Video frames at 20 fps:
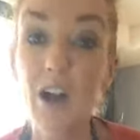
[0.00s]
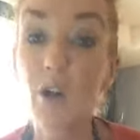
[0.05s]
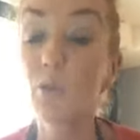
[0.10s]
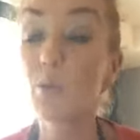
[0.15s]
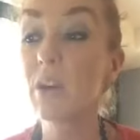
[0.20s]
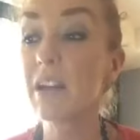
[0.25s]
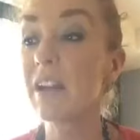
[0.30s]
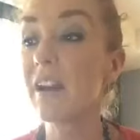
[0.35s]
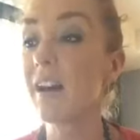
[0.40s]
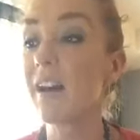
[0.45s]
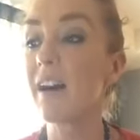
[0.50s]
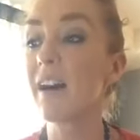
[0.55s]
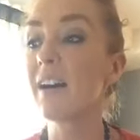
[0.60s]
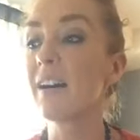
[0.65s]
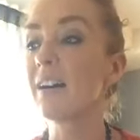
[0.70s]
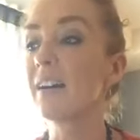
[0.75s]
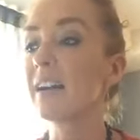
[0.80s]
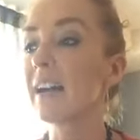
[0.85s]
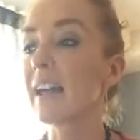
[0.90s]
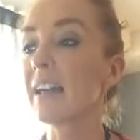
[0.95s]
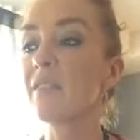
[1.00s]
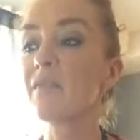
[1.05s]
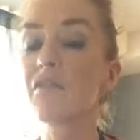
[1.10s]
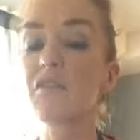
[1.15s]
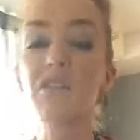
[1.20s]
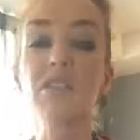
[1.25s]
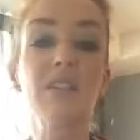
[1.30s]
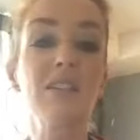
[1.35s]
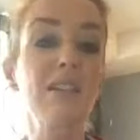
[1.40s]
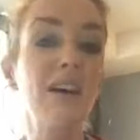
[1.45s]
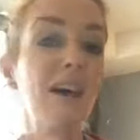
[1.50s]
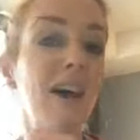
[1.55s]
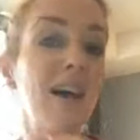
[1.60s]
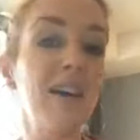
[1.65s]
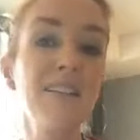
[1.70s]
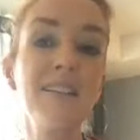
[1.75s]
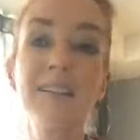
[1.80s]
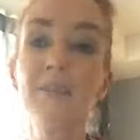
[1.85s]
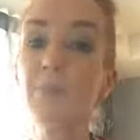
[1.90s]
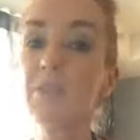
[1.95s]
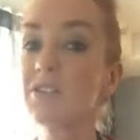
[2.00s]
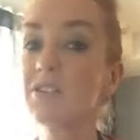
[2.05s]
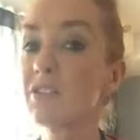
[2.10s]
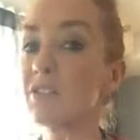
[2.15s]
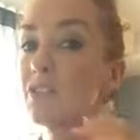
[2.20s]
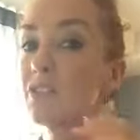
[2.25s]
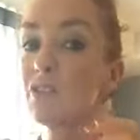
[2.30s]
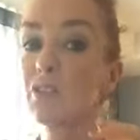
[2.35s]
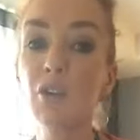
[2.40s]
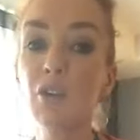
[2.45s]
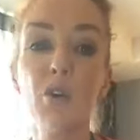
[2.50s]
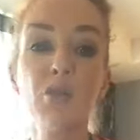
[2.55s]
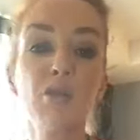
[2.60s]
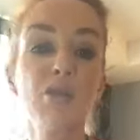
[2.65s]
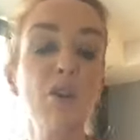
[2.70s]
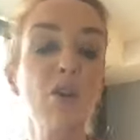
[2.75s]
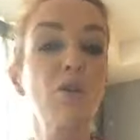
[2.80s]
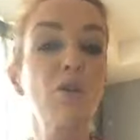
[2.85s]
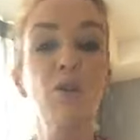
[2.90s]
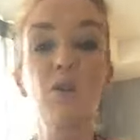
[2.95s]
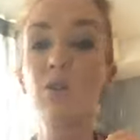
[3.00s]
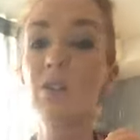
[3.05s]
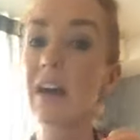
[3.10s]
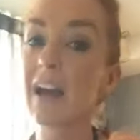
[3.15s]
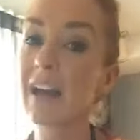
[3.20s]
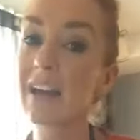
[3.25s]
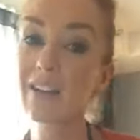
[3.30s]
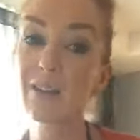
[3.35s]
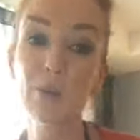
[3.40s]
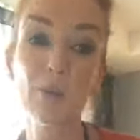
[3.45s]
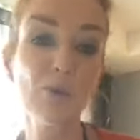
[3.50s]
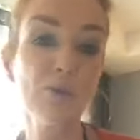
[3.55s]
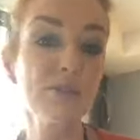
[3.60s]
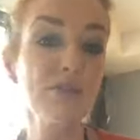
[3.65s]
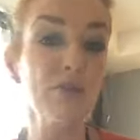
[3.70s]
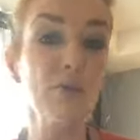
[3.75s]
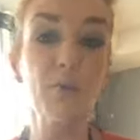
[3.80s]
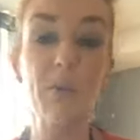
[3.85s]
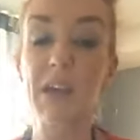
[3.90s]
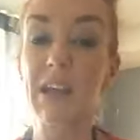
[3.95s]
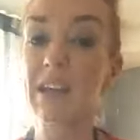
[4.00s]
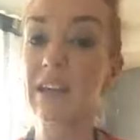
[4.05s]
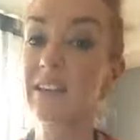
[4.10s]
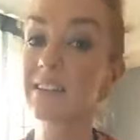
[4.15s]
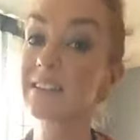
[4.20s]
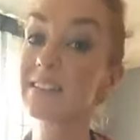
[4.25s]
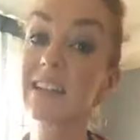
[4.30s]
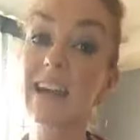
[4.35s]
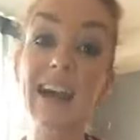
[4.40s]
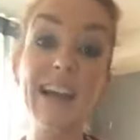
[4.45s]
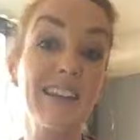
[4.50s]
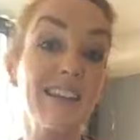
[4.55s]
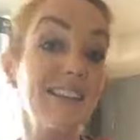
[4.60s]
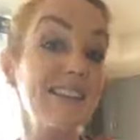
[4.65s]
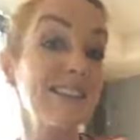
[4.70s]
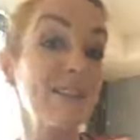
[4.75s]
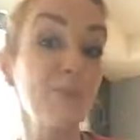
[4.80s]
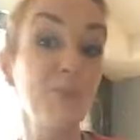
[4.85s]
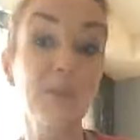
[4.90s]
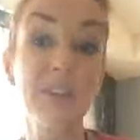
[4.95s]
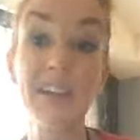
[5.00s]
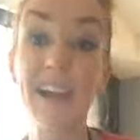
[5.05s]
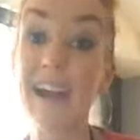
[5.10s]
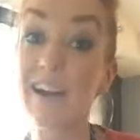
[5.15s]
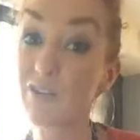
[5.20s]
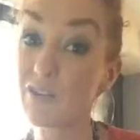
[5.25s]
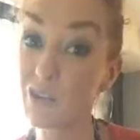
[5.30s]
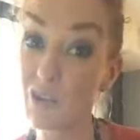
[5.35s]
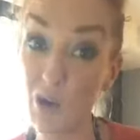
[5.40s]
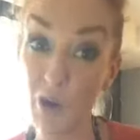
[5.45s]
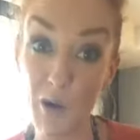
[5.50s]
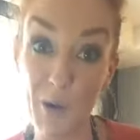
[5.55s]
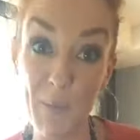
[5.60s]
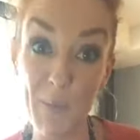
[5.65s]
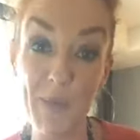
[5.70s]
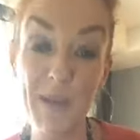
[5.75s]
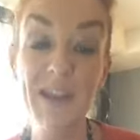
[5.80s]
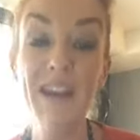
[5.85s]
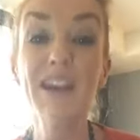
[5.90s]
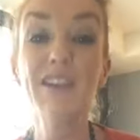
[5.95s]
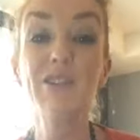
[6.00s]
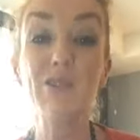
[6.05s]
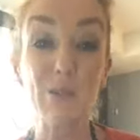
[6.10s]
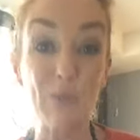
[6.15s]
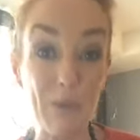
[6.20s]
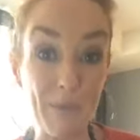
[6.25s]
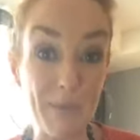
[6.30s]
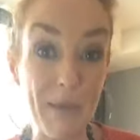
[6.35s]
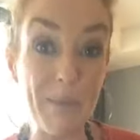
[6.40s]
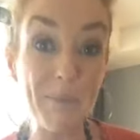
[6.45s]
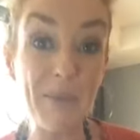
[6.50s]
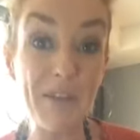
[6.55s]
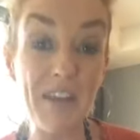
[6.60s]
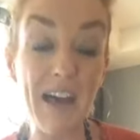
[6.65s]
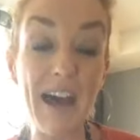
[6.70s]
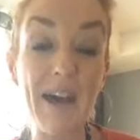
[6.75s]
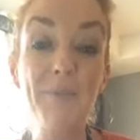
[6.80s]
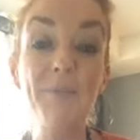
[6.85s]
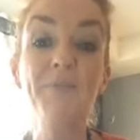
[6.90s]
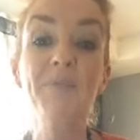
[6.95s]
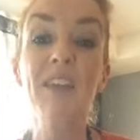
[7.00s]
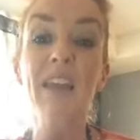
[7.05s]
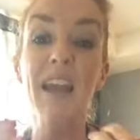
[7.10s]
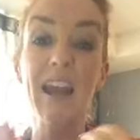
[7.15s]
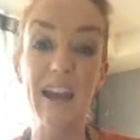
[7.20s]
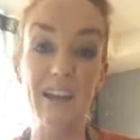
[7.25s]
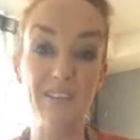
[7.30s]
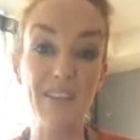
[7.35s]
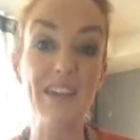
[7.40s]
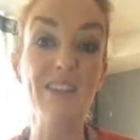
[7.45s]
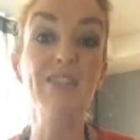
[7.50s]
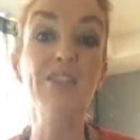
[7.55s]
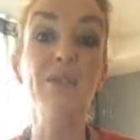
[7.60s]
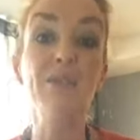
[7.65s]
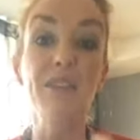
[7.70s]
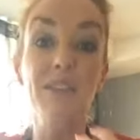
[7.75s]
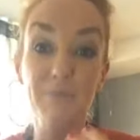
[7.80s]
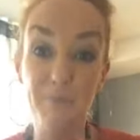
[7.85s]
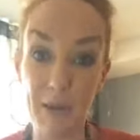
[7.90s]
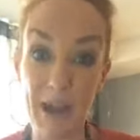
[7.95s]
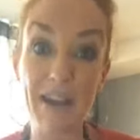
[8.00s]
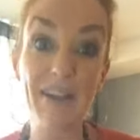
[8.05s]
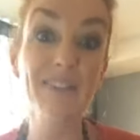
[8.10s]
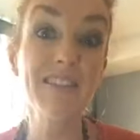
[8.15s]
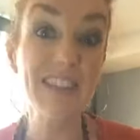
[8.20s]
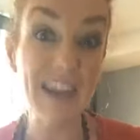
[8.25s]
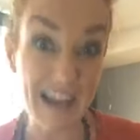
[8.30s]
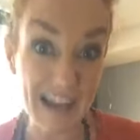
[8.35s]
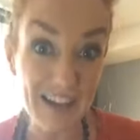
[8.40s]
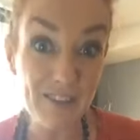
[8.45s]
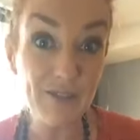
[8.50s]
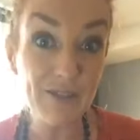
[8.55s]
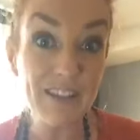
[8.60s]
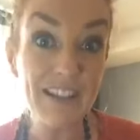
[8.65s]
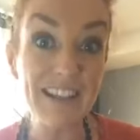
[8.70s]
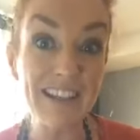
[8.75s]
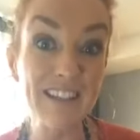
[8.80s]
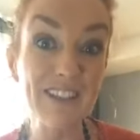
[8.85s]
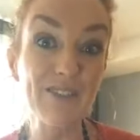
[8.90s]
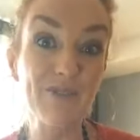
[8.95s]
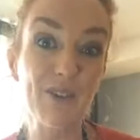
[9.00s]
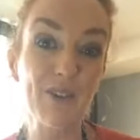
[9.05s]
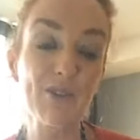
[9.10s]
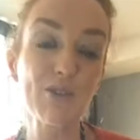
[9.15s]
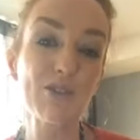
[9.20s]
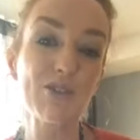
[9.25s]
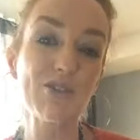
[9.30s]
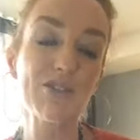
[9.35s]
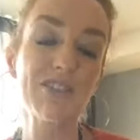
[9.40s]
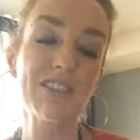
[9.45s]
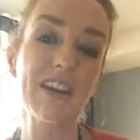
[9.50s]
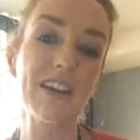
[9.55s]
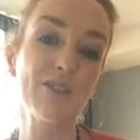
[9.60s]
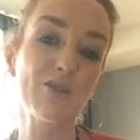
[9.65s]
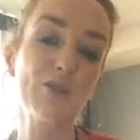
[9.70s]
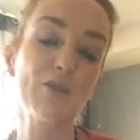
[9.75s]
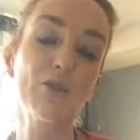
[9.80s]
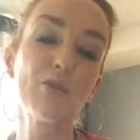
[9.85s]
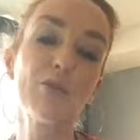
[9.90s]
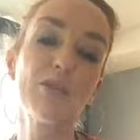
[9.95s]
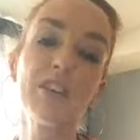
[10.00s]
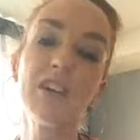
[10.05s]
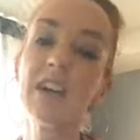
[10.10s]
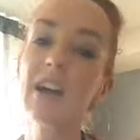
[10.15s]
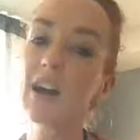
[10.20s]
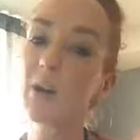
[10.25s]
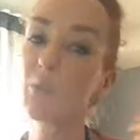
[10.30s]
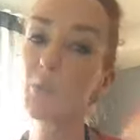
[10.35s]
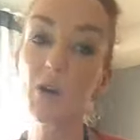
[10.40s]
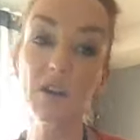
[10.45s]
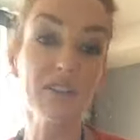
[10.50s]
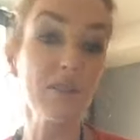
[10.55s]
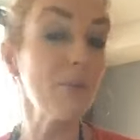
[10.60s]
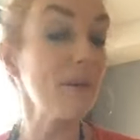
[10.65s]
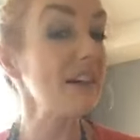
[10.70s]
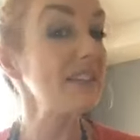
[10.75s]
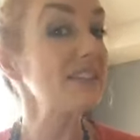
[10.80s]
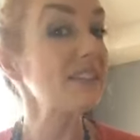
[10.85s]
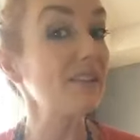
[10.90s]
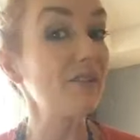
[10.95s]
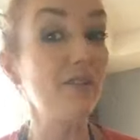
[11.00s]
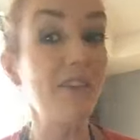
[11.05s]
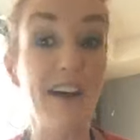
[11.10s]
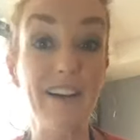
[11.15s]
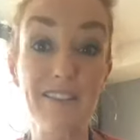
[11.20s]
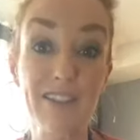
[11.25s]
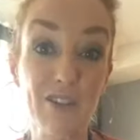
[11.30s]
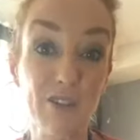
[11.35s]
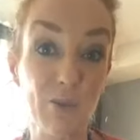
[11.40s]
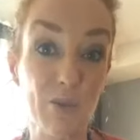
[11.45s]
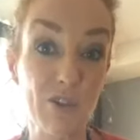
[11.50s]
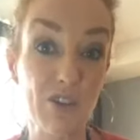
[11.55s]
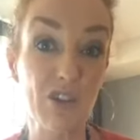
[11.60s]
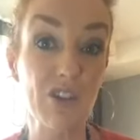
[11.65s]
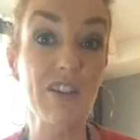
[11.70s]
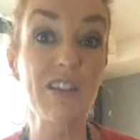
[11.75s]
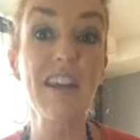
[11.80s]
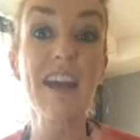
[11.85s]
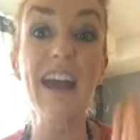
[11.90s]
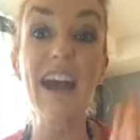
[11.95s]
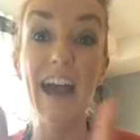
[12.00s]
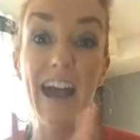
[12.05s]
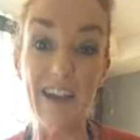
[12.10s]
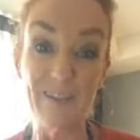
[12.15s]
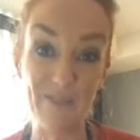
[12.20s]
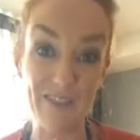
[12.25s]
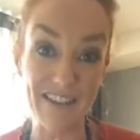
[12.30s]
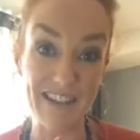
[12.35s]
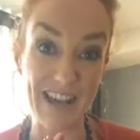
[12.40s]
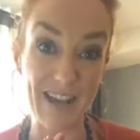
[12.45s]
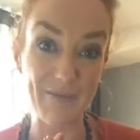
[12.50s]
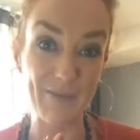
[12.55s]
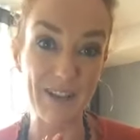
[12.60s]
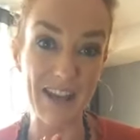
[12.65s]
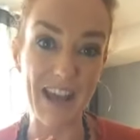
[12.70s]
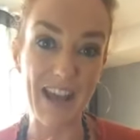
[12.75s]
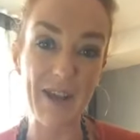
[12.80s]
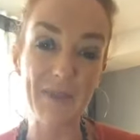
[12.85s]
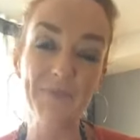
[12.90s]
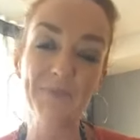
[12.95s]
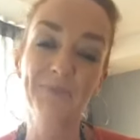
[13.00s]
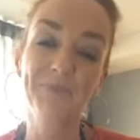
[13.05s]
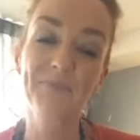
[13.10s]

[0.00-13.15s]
We are infinite, unlimited, non-local, acausal beings, and it's simply our job to remember that, and then to bow down in devotion to that truth and work the muscle of our intuition every damn day.